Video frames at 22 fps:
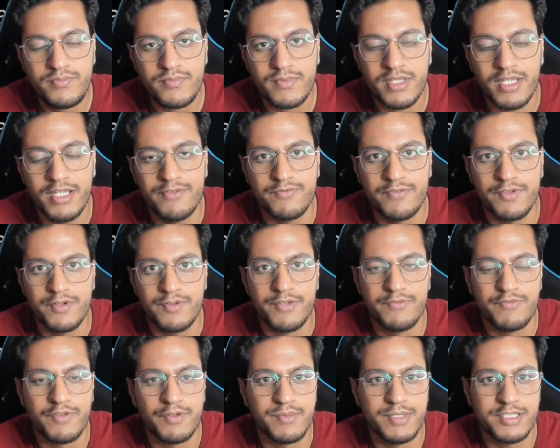
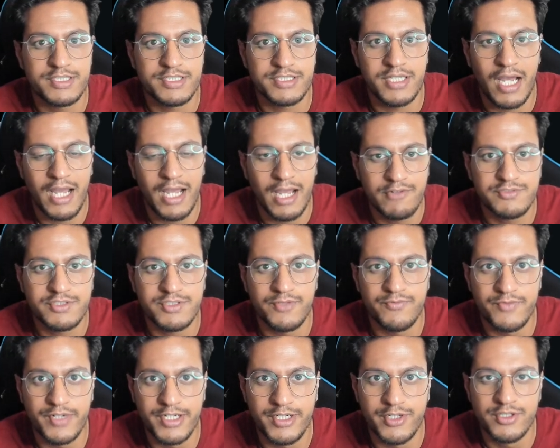information. I have
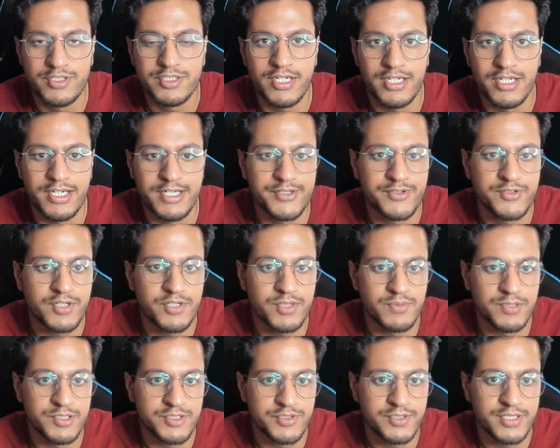some videos related to
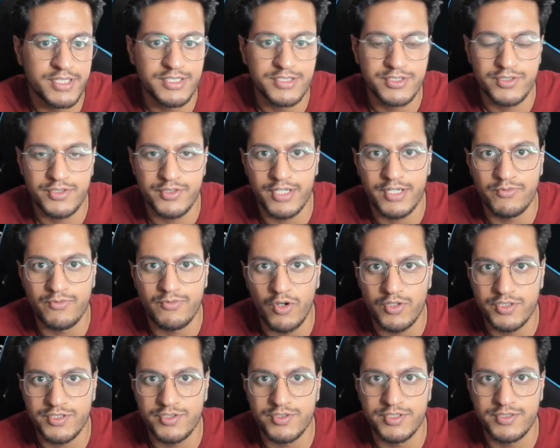troubleshooting, so you can
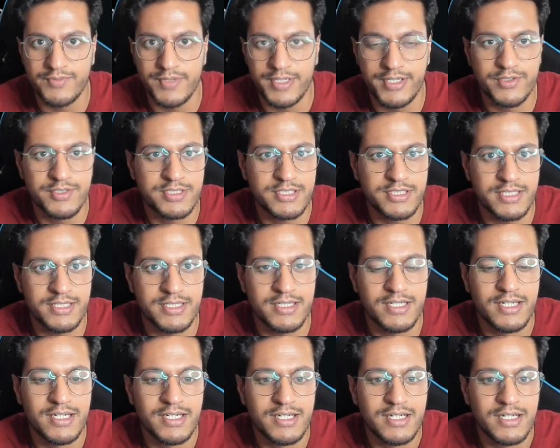watch those videos and
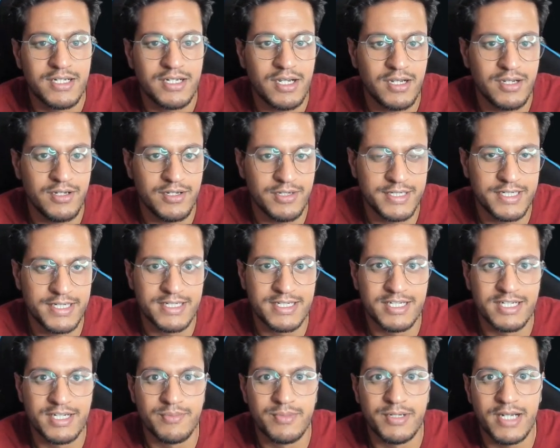uh, get a
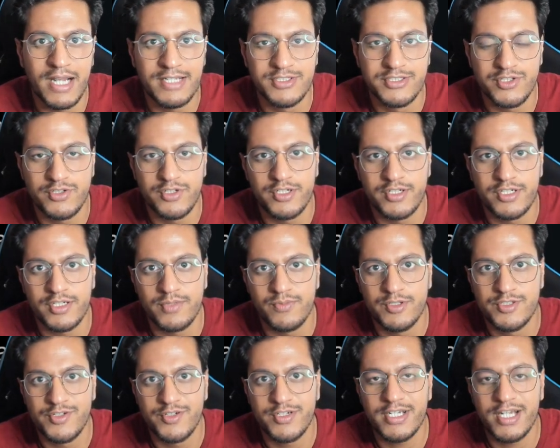little bit hands-on on
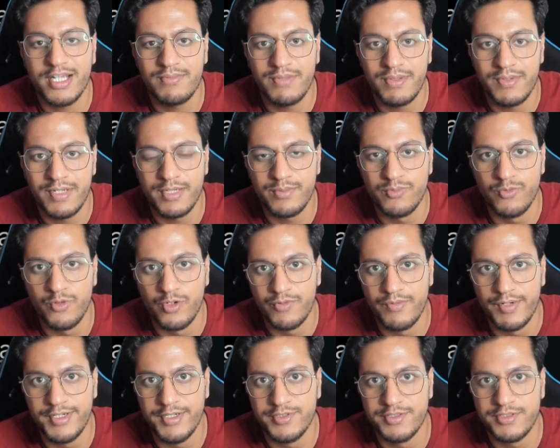troubleshooting. I'll be making more
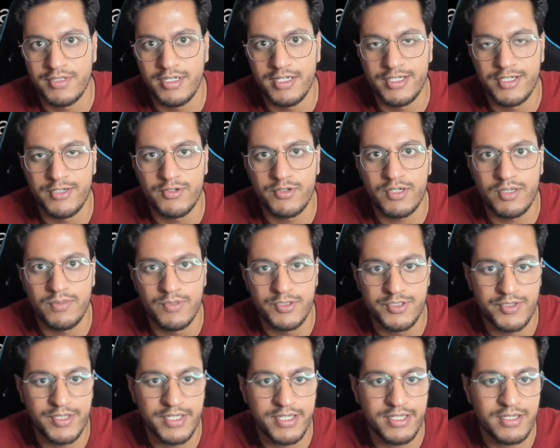videos related to
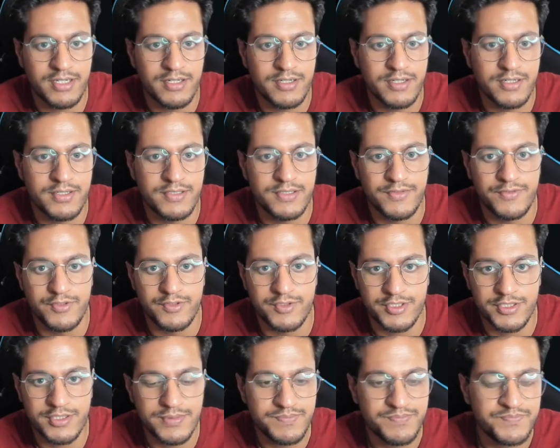troubleshooting in the
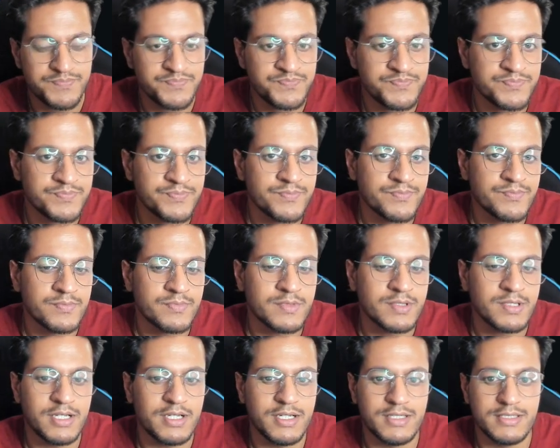future.
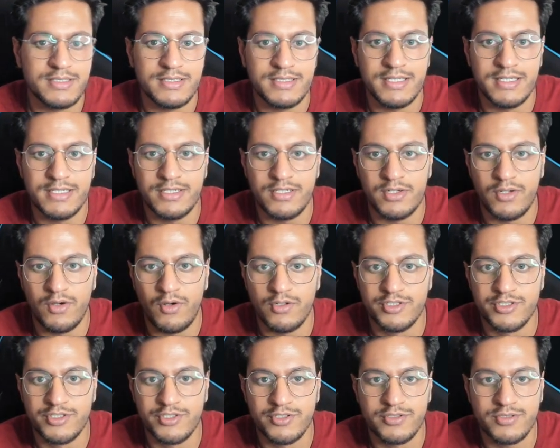And then
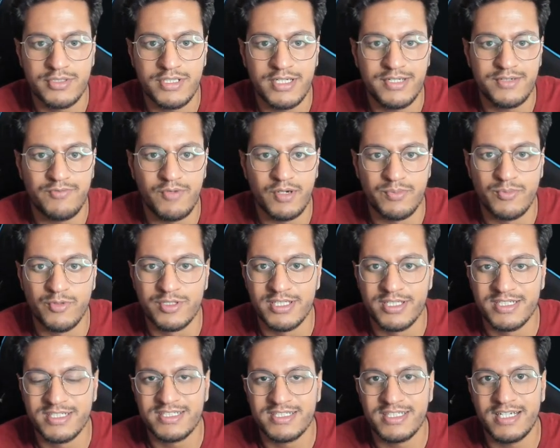also that one more
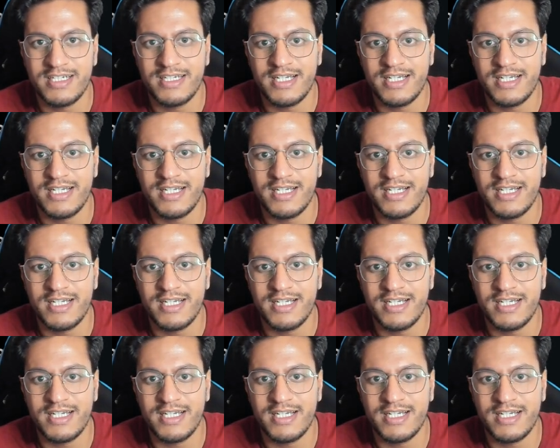thing is that